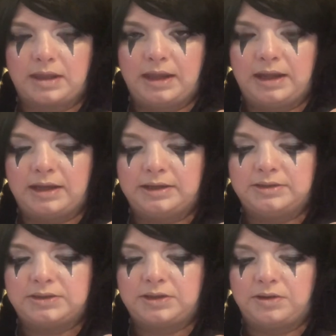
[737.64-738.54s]

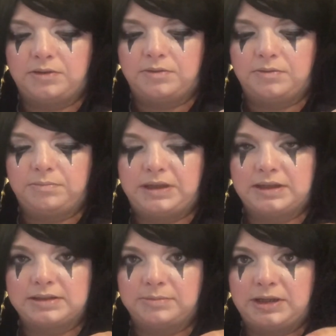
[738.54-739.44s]
and so
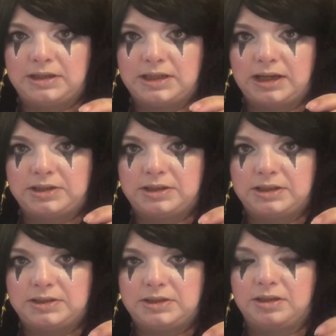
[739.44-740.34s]
because I'm going to attach
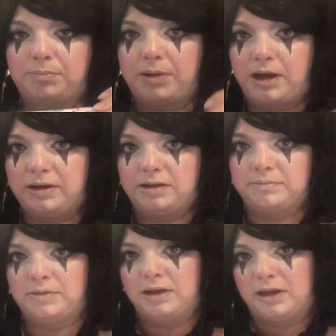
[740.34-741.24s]
this to the
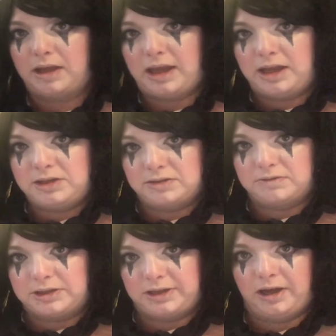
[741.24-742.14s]
bottom edge of
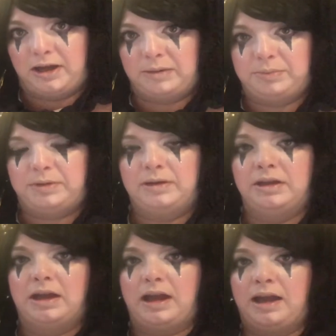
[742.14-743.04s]
the top,
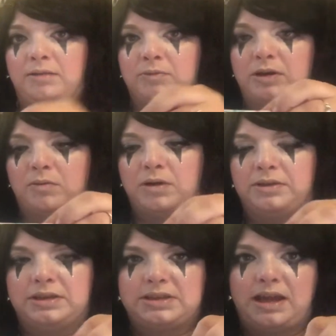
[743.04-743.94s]
I'm going to want
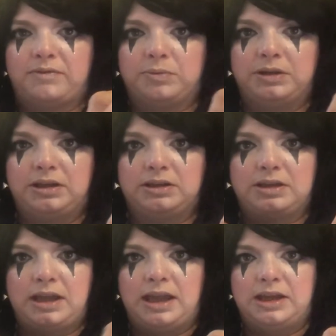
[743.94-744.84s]
this to have a really good
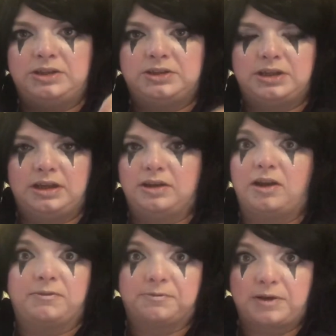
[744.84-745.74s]
edge and
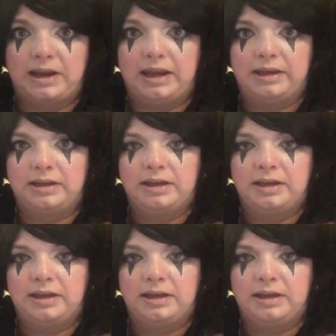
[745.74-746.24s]
not fray